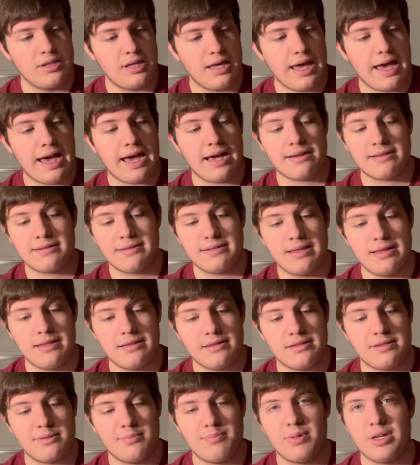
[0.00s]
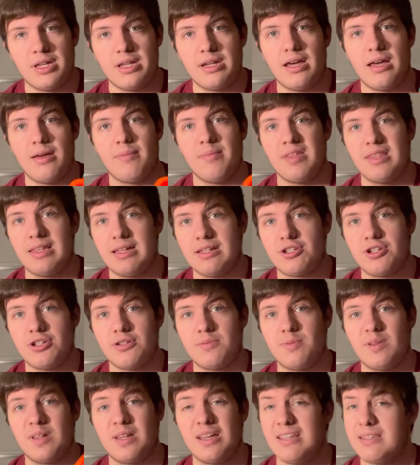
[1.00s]
accents. But I mean, that's just
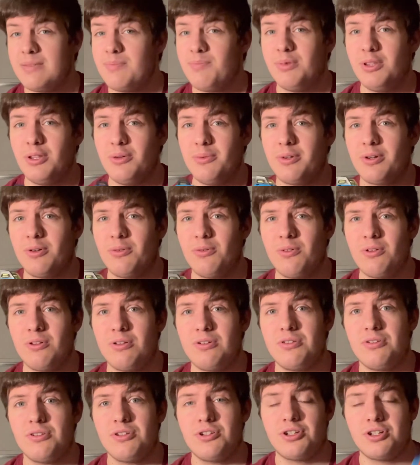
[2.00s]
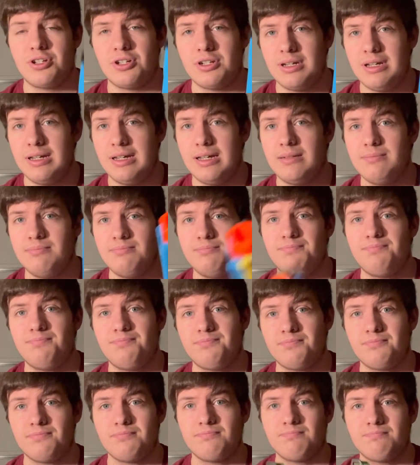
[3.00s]
because blue and orange,
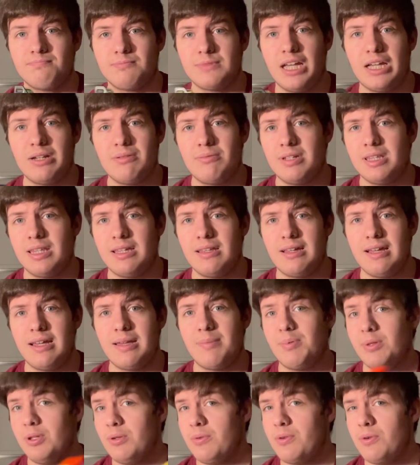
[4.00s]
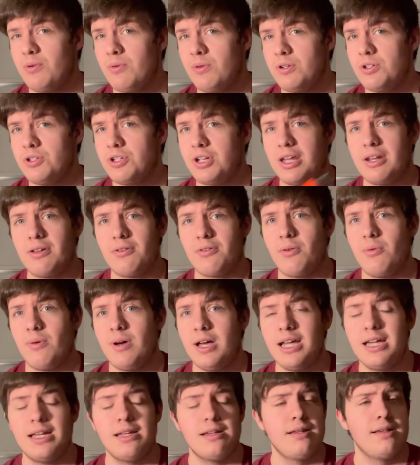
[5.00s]
I really like blue and orange. I don't know
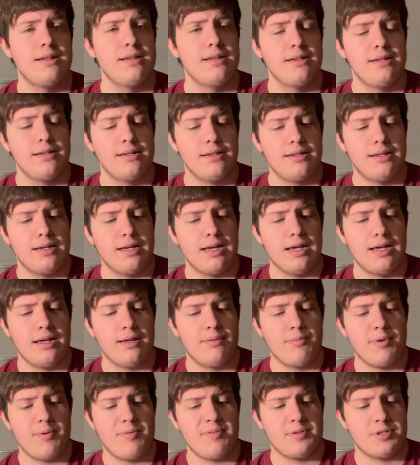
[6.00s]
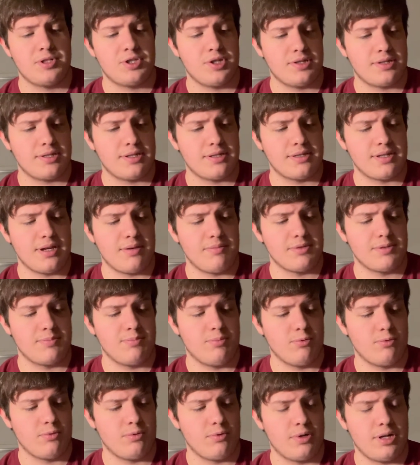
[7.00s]
why. Maybe it's just because I was
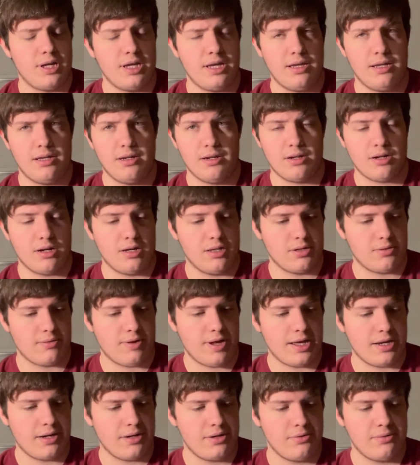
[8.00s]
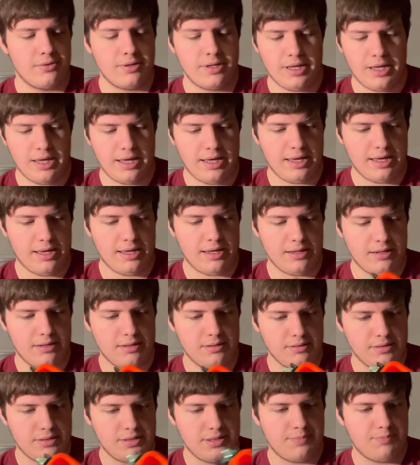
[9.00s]
born in Colorado,
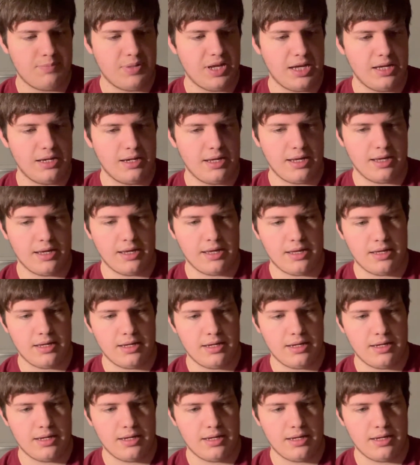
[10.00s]
and painting